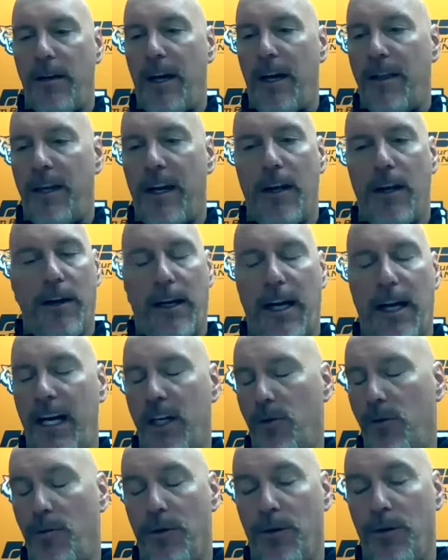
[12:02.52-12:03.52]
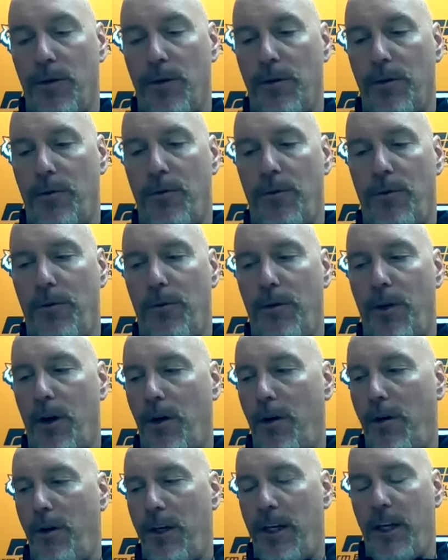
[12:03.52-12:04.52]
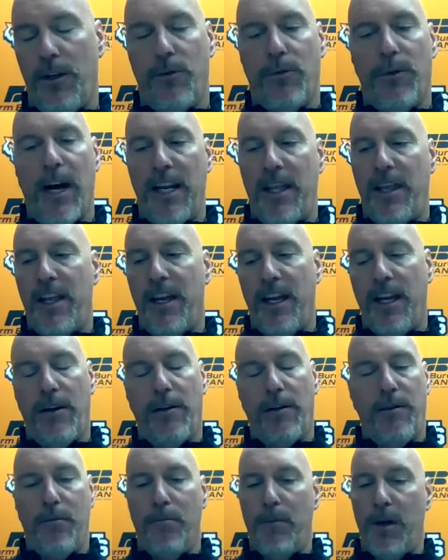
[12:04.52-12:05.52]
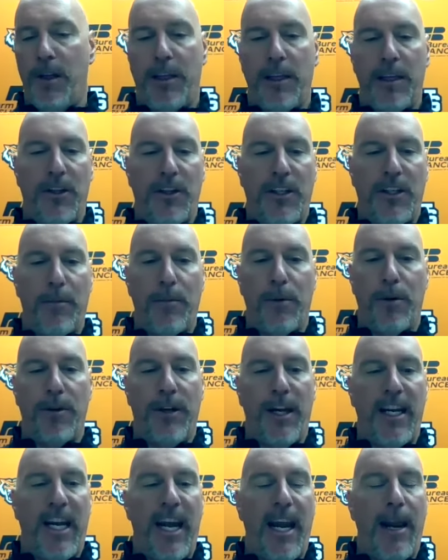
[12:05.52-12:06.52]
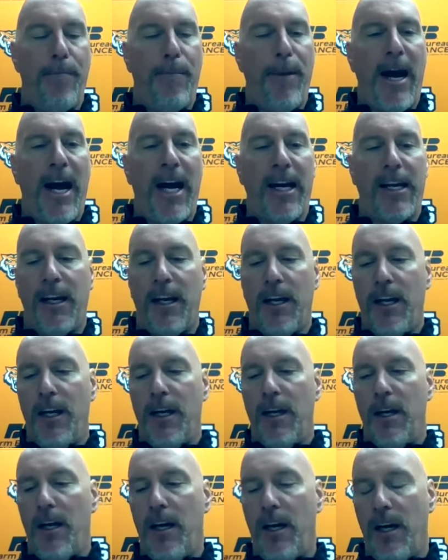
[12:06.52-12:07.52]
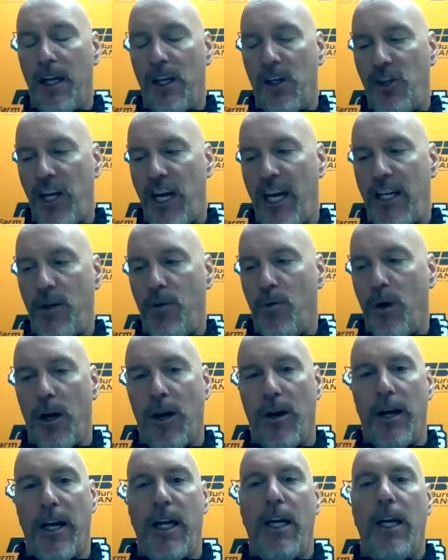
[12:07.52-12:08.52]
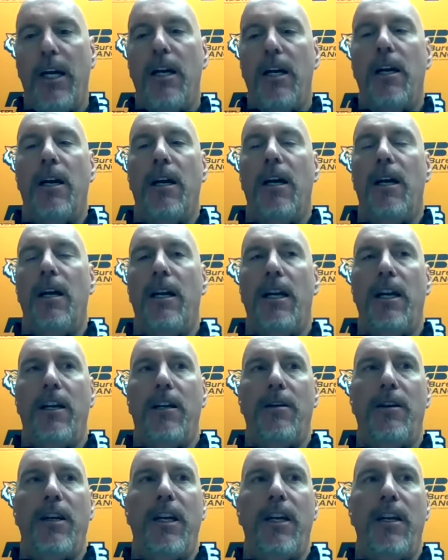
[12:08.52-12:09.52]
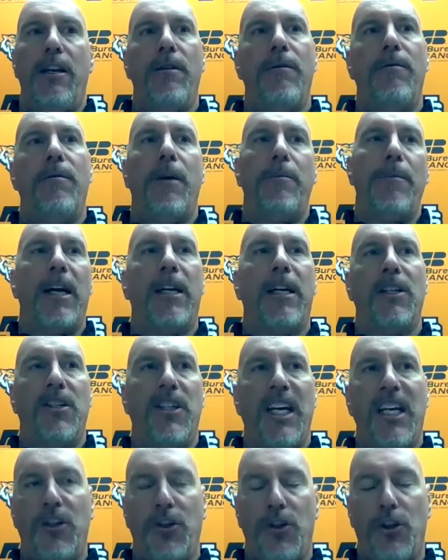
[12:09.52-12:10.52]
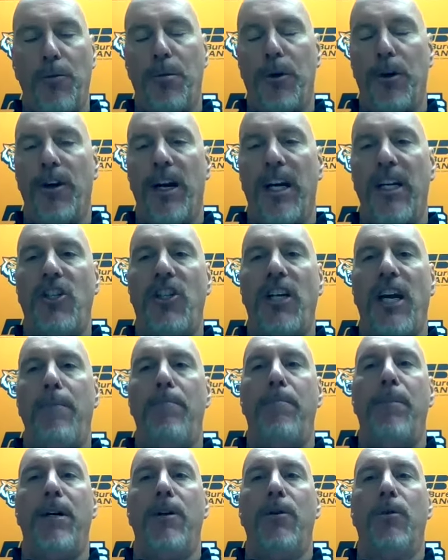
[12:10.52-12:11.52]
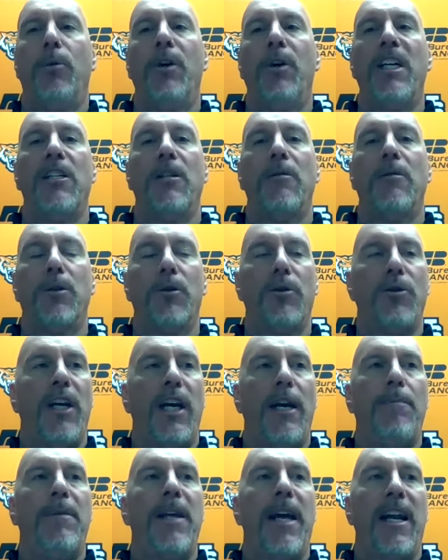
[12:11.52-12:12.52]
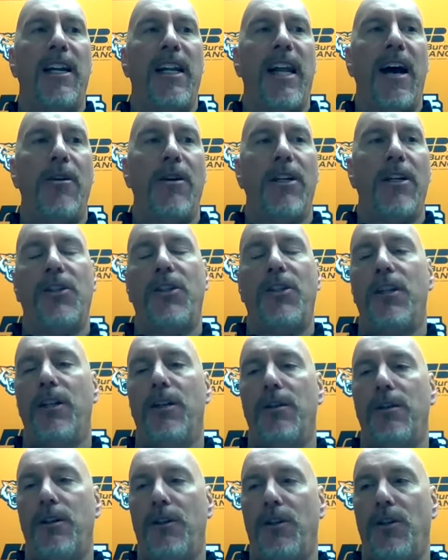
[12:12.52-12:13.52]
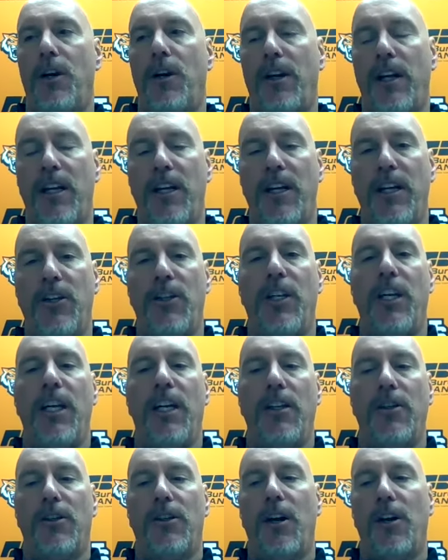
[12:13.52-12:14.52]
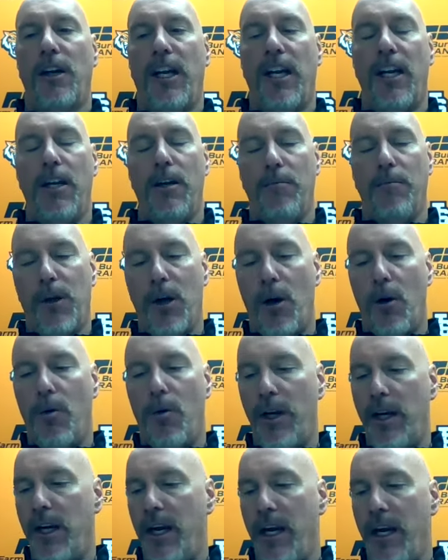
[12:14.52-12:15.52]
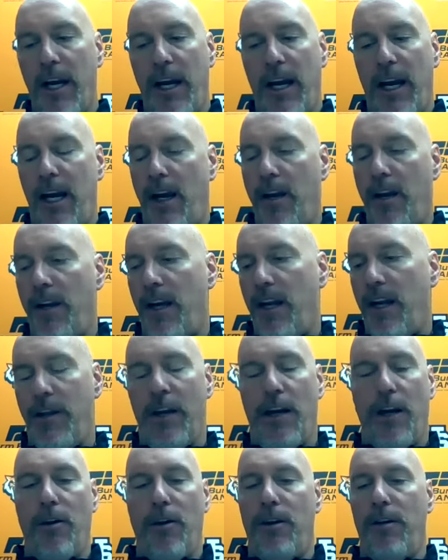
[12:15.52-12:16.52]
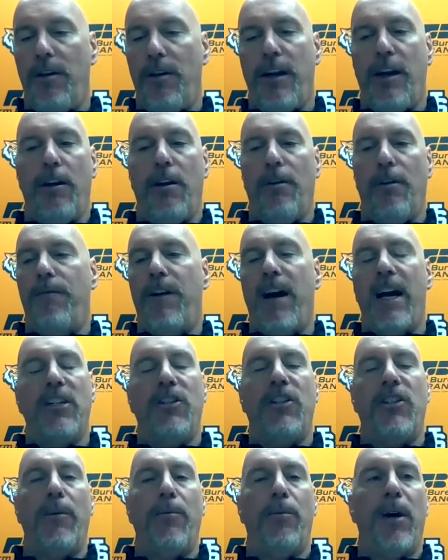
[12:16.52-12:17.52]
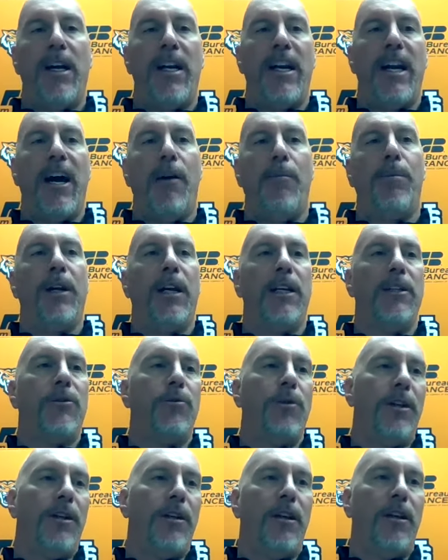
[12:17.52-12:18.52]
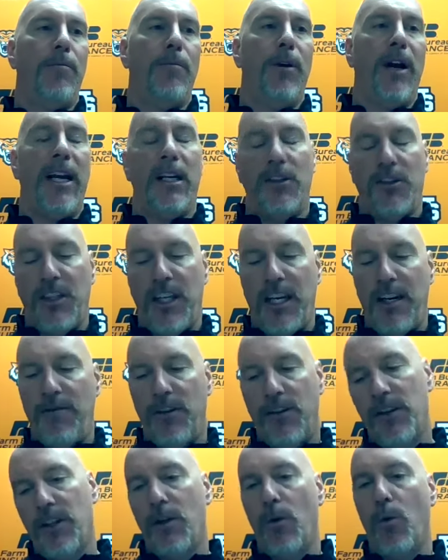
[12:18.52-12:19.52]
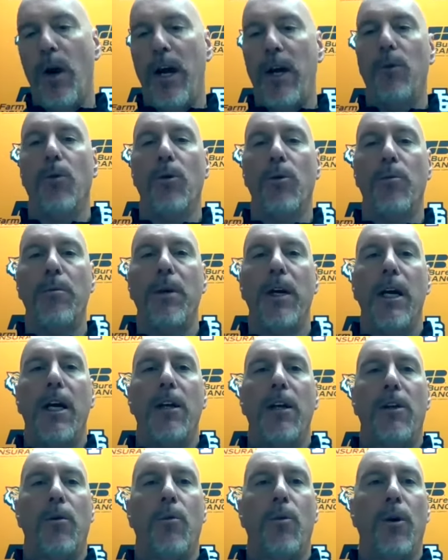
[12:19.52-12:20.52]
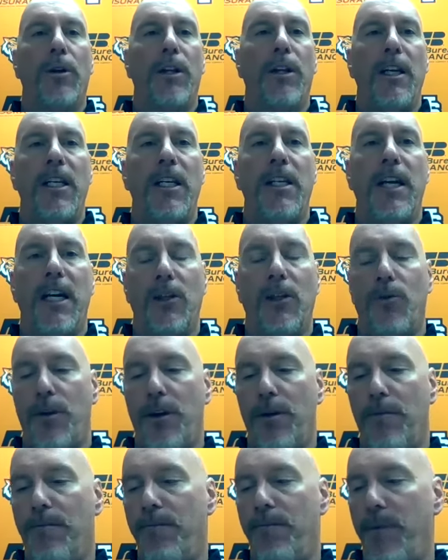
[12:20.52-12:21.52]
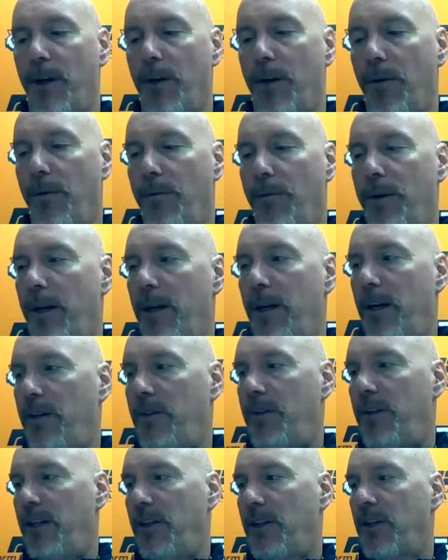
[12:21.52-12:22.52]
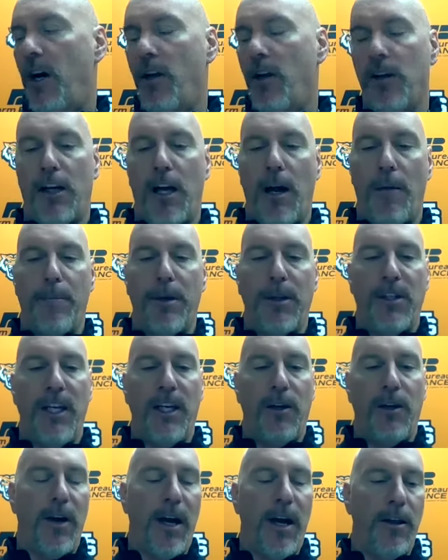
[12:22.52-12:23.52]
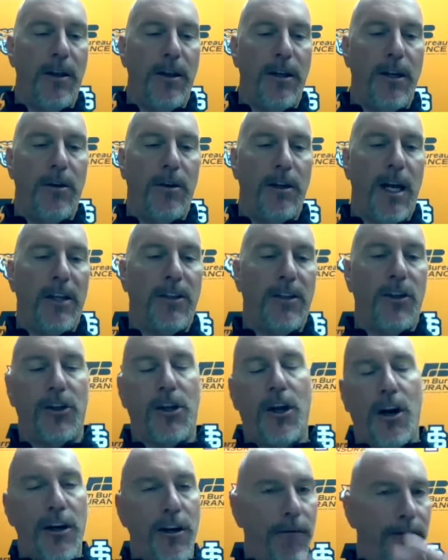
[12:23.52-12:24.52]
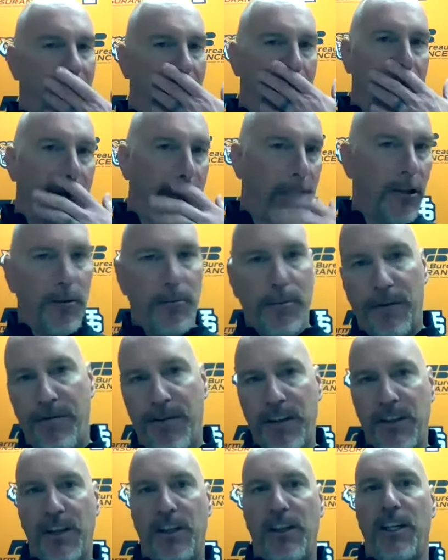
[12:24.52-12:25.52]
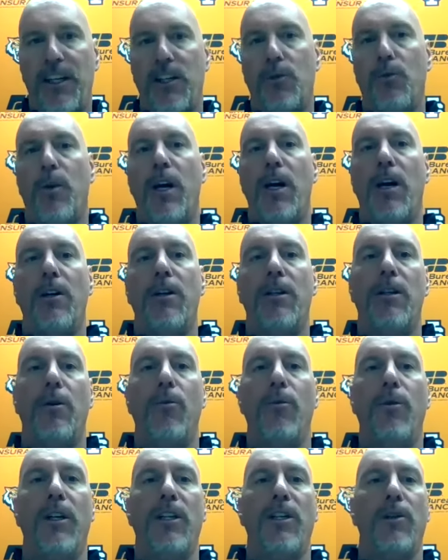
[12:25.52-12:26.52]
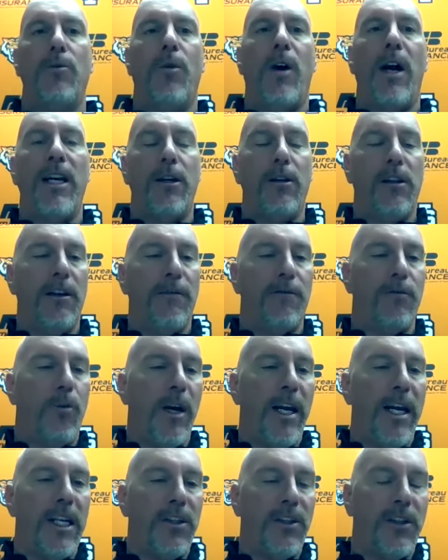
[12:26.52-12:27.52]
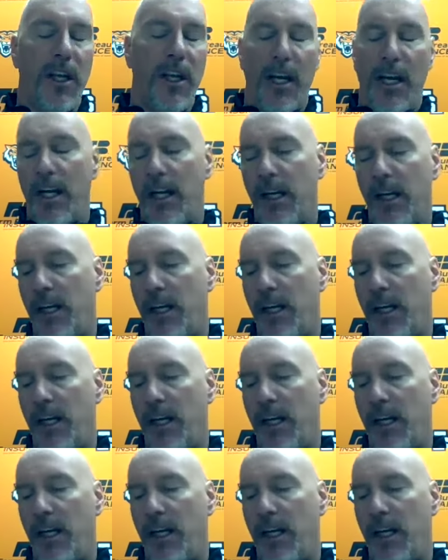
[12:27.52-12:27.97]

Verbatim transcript: uh, I thought our guys were did the right thing in the month of December. They came back uh, in January uh, in in I'm not going to say in super great shape, but in reasonable shape that allowed us to to start conditioning and start getting them going and and they're in they're in fine shape right now. Plus with uh, Brandon Stevens in the weight room, the work that he does with them, you know, it's it's all encompassing. Rather, you know, not just cardiovascular but physically as well. And the reason why you lift weights